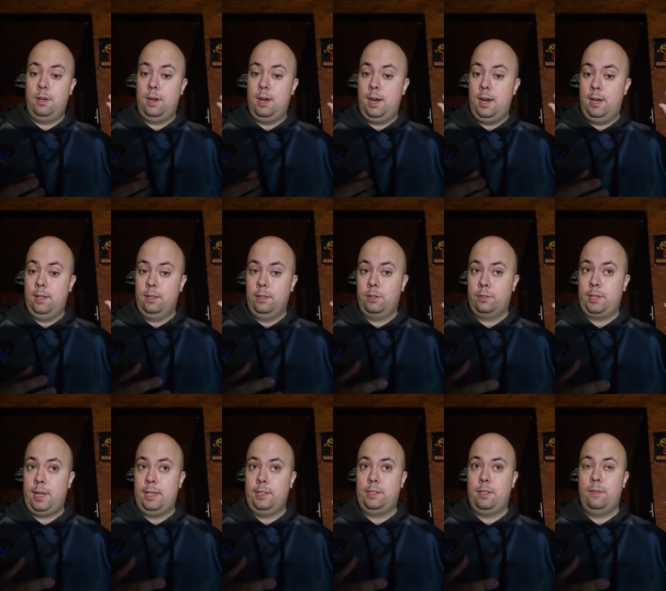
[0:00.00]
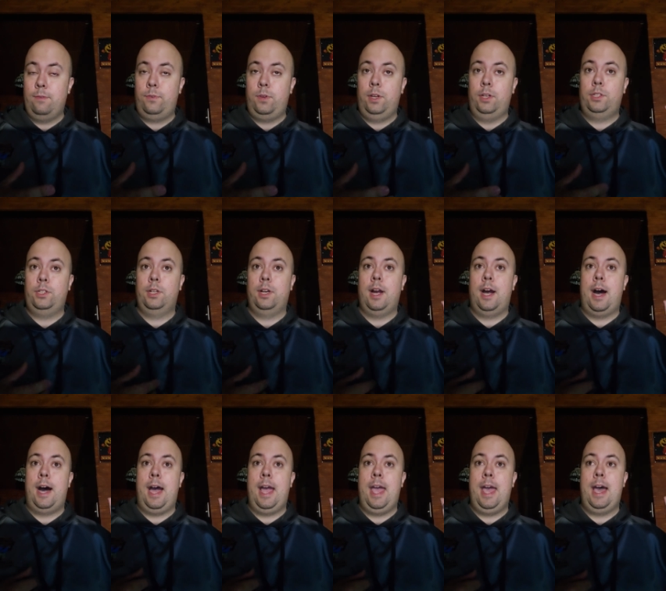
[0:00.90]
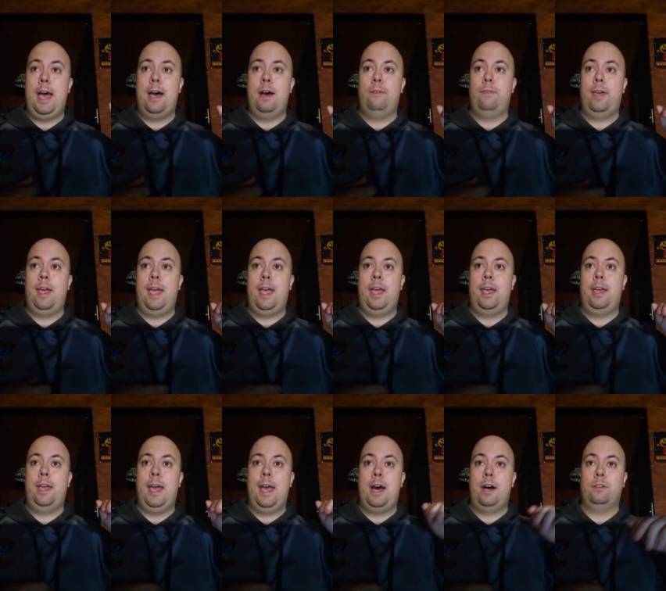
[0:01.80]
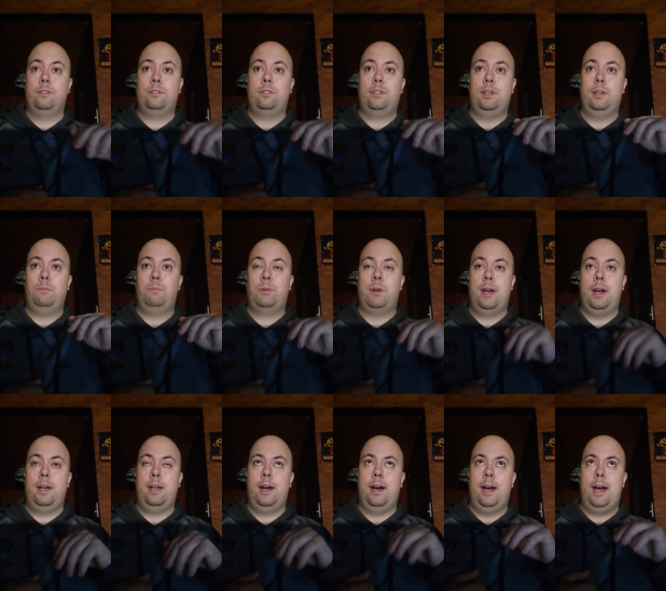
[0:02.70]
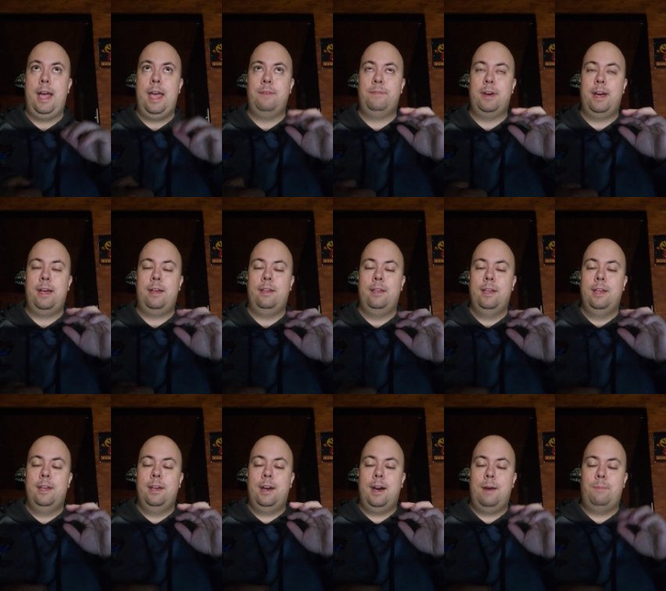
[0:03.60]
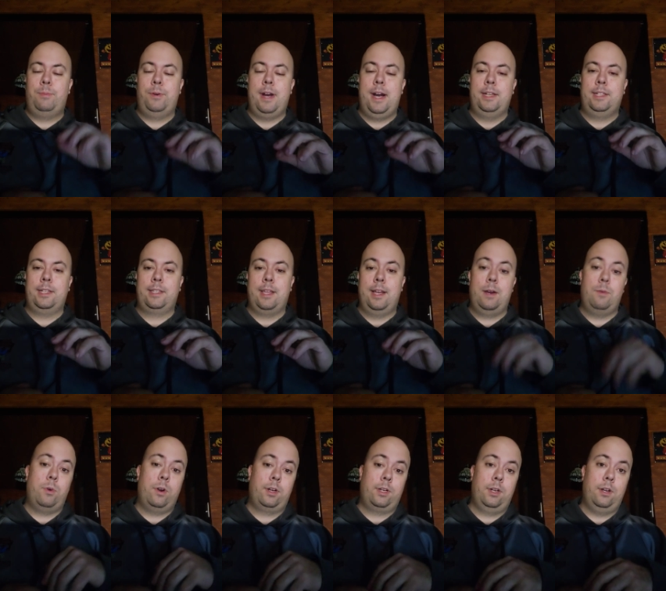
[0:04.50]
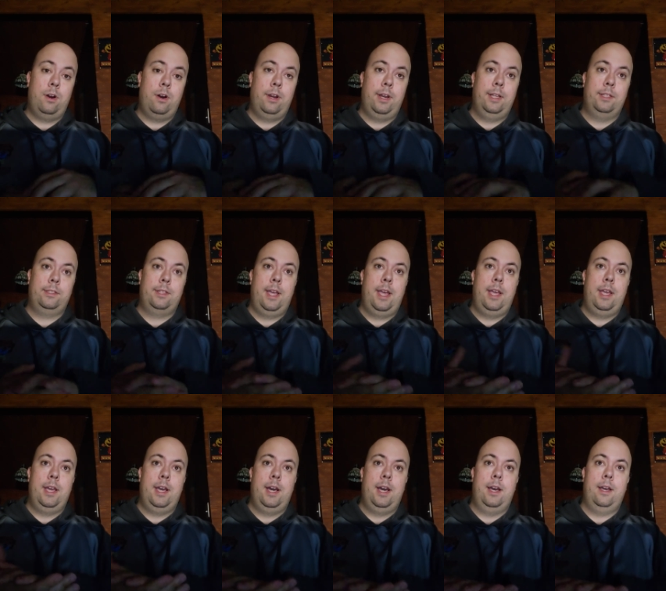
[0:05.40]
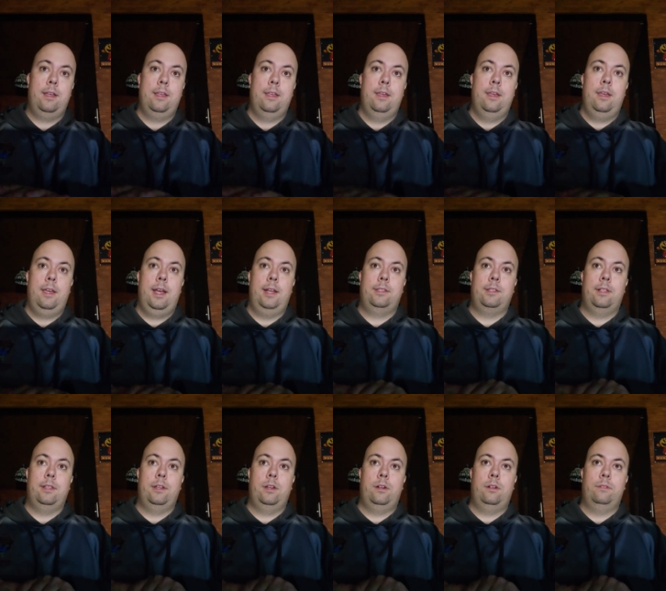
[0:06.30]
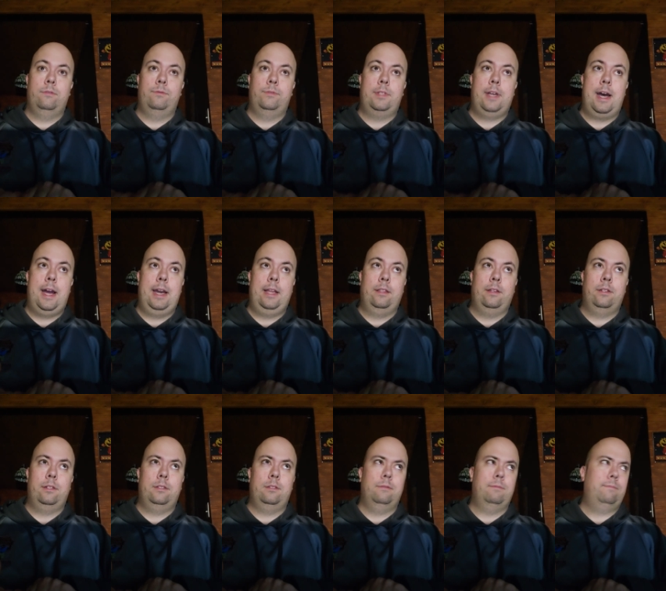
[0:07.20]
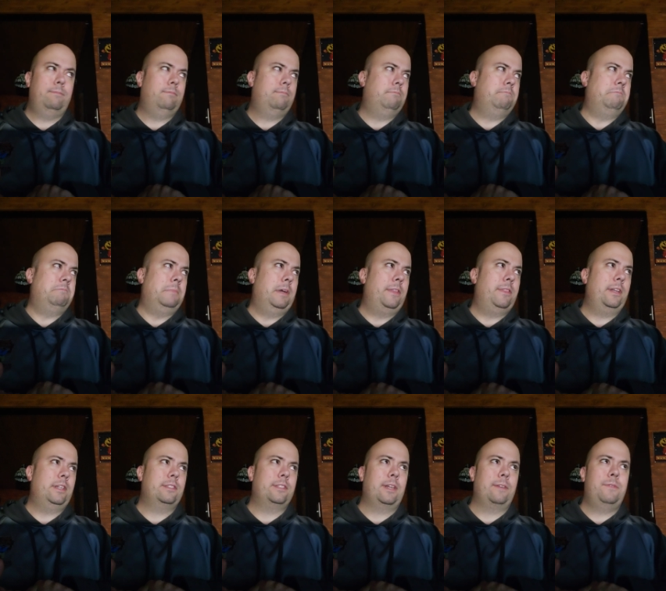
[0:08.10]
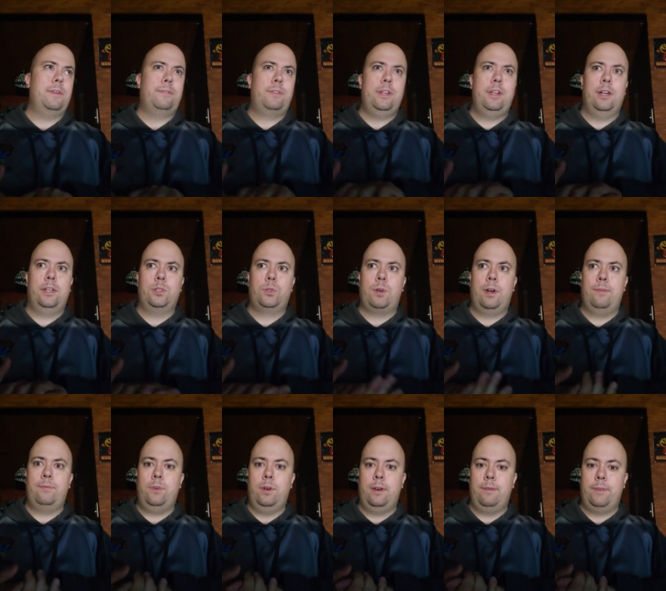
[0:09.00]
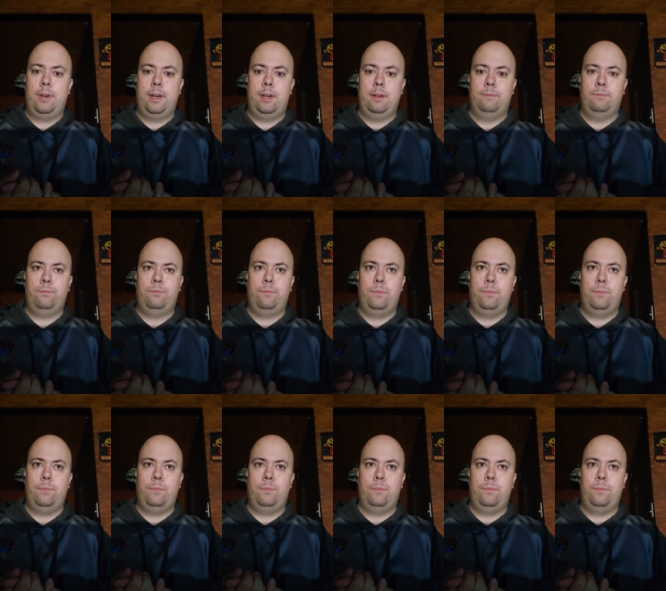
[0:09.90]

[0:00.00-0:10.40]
little taste in the future. I have a I have a project that I'm working on. It's a little tiny little, I think it's like 1,500 square foot of a